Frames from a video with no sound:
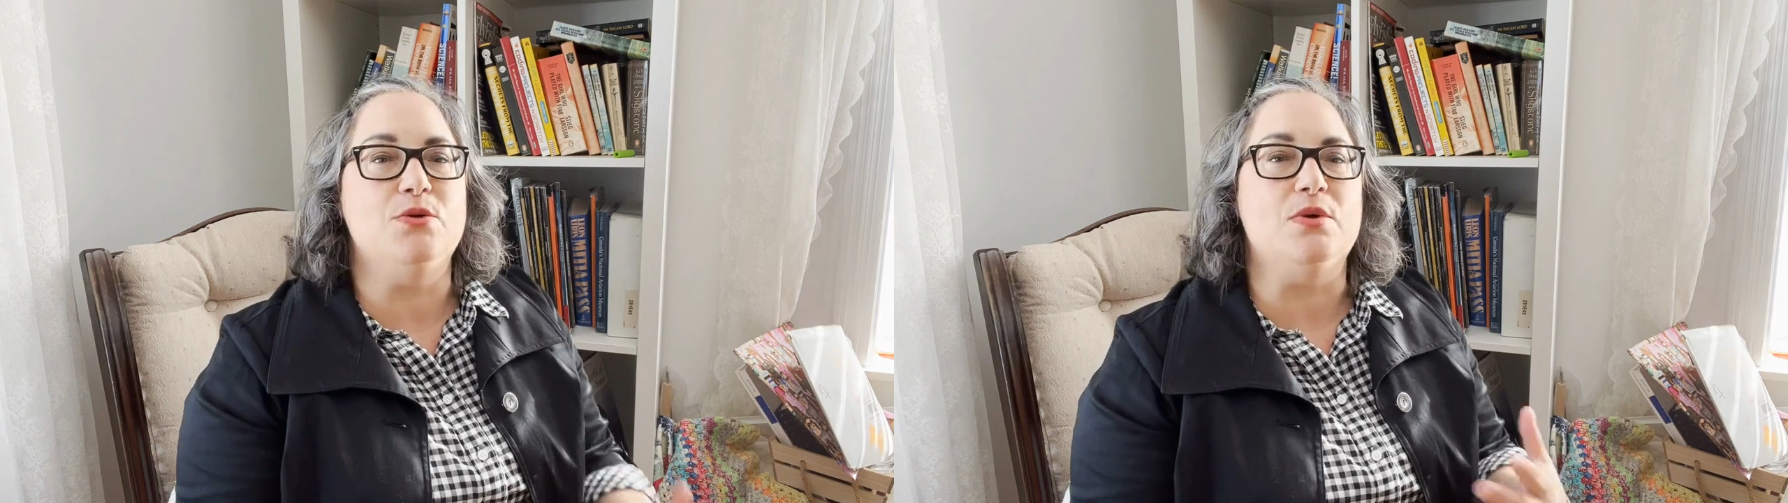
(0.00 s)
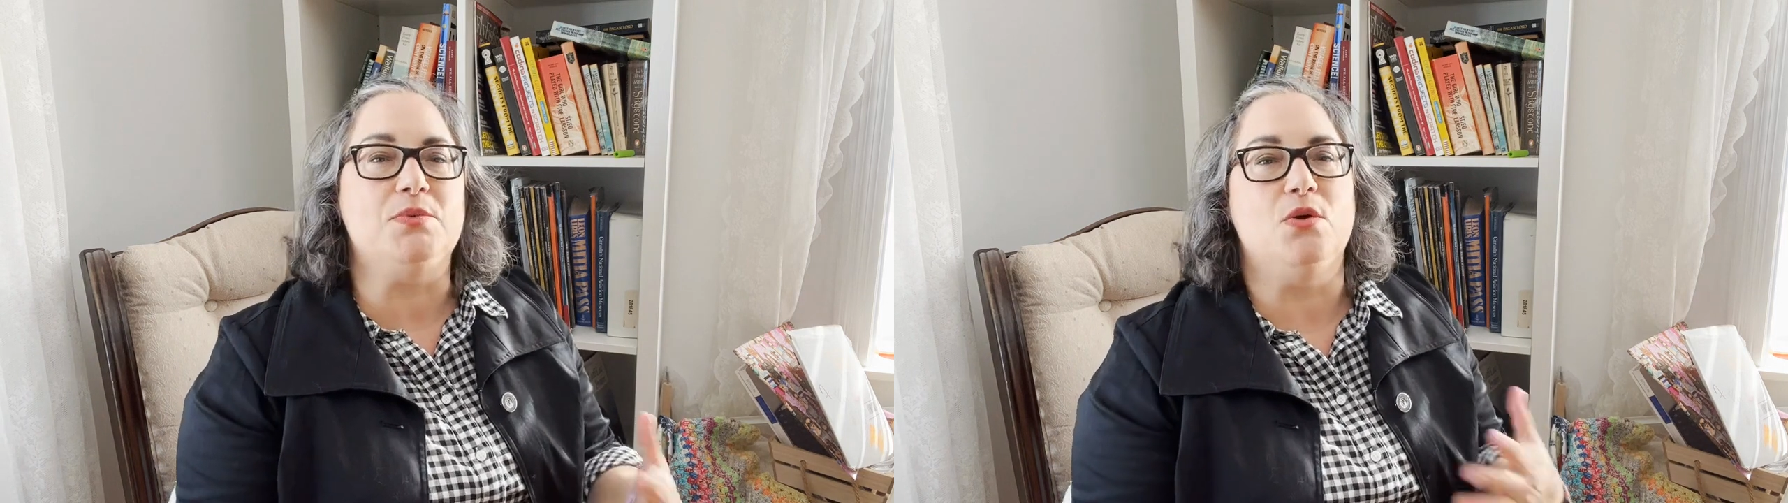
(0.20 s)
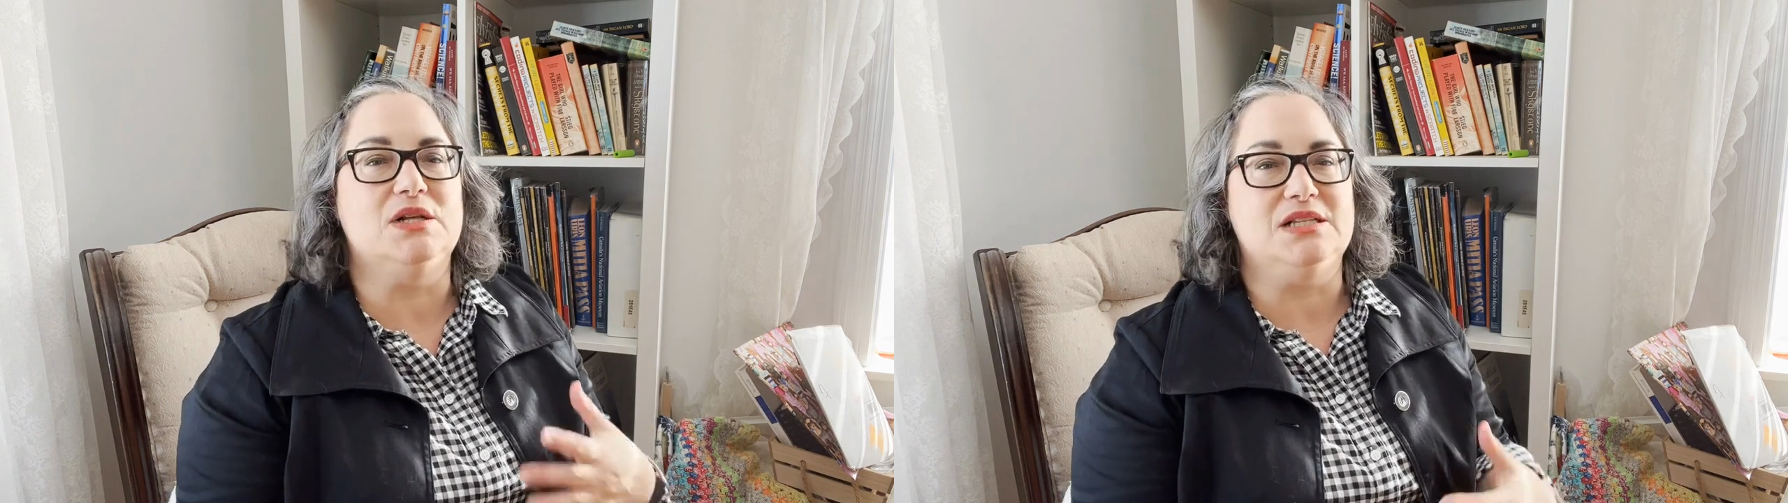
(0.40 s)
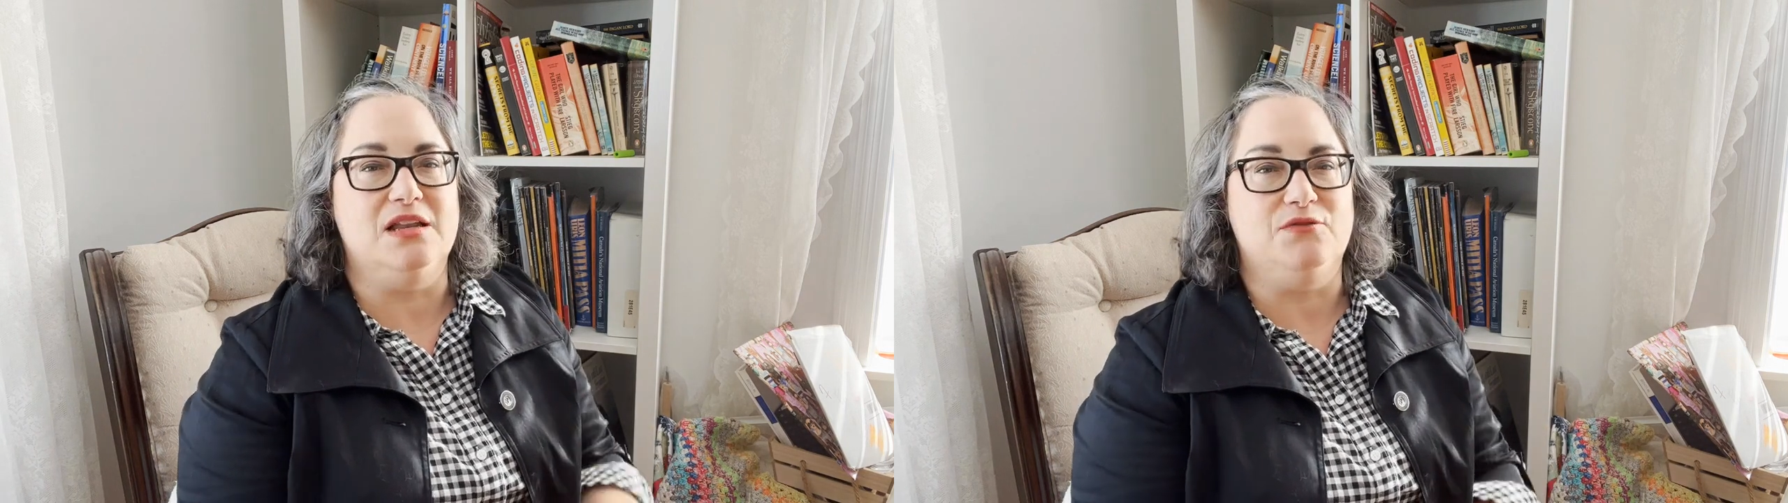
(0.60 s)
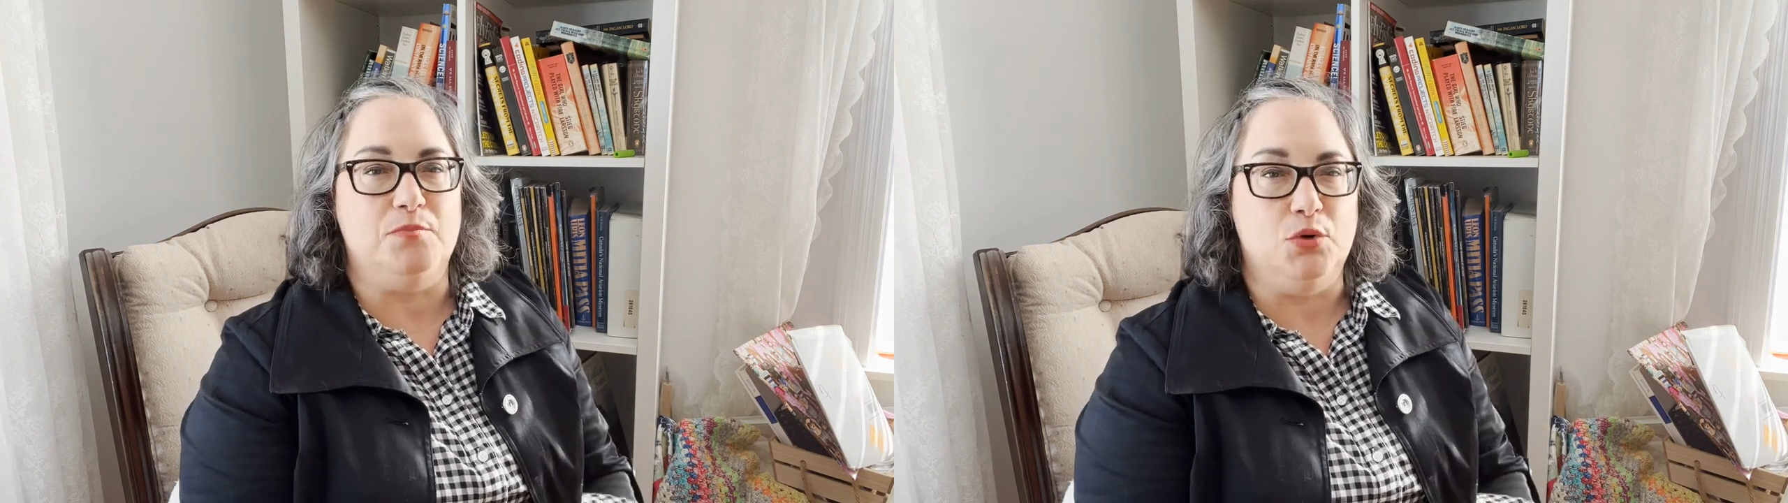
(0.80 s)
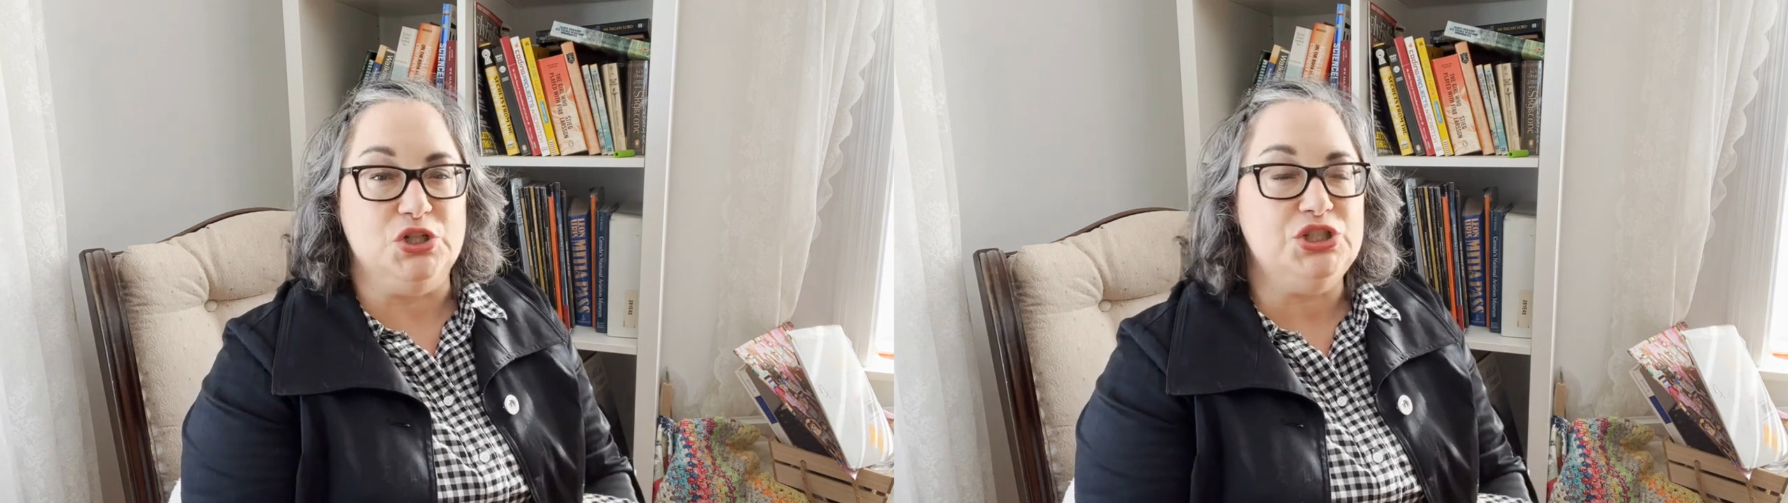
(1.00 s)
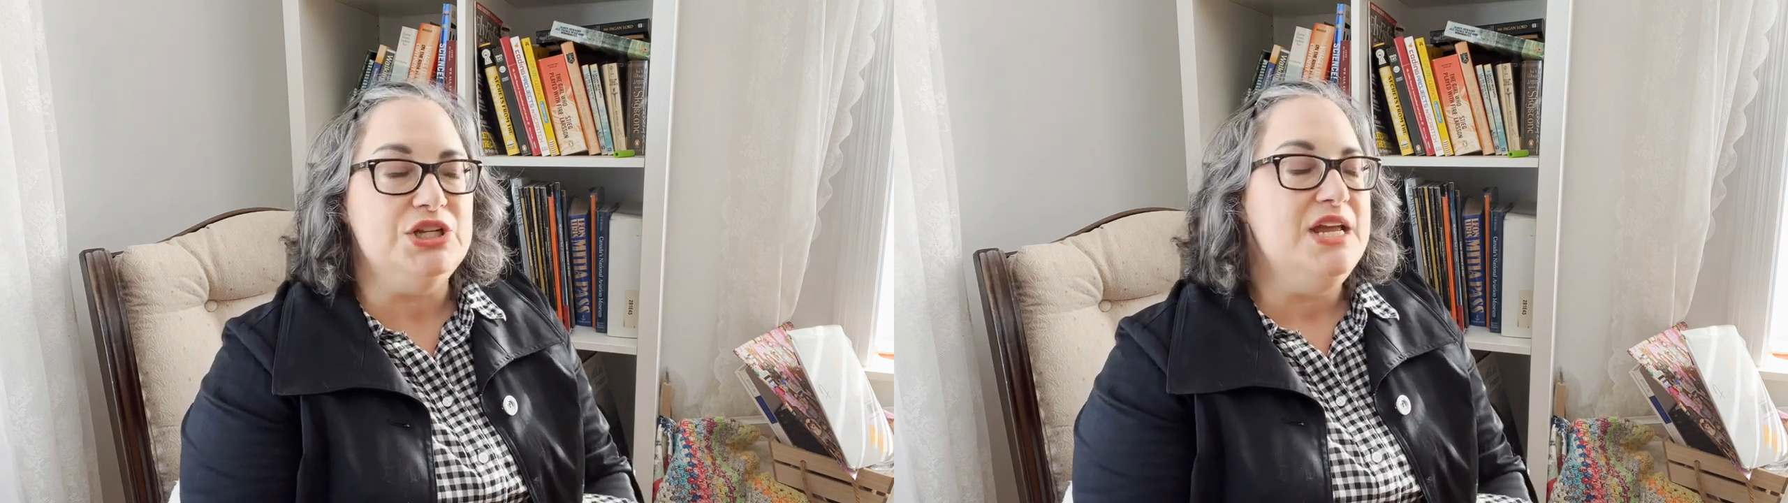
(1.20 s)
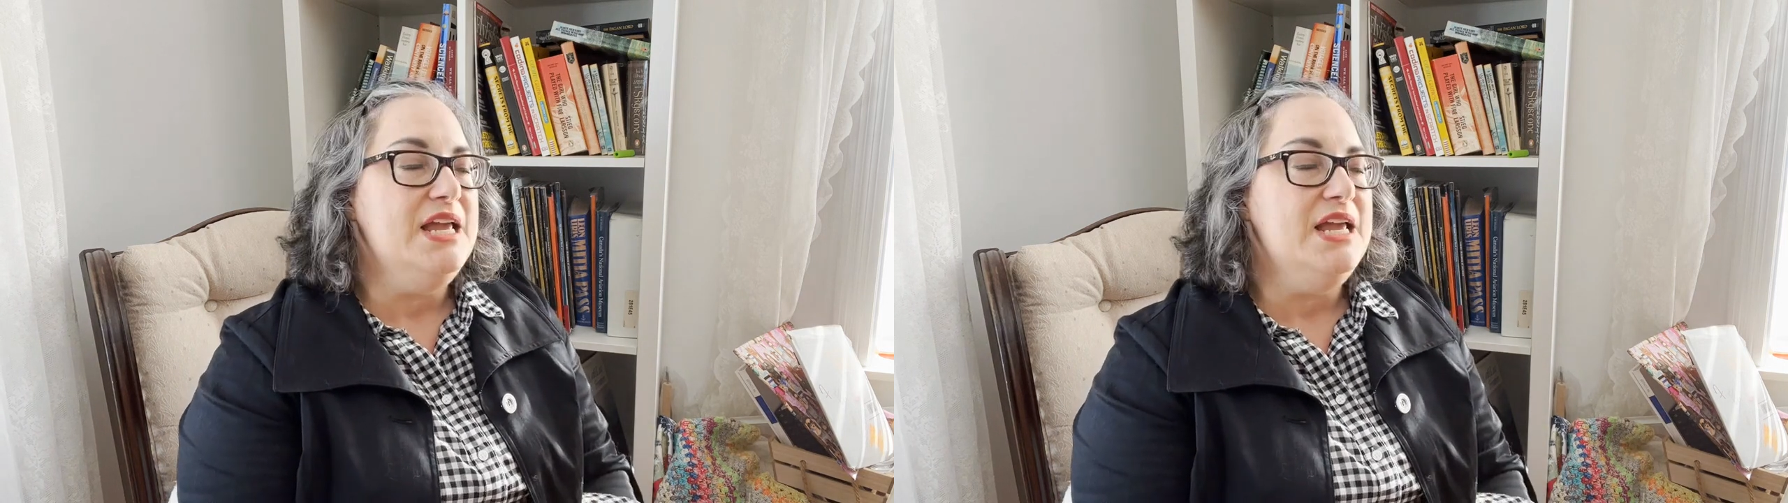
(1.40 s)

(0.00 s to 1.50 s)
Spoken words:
WIPGO as kind of a push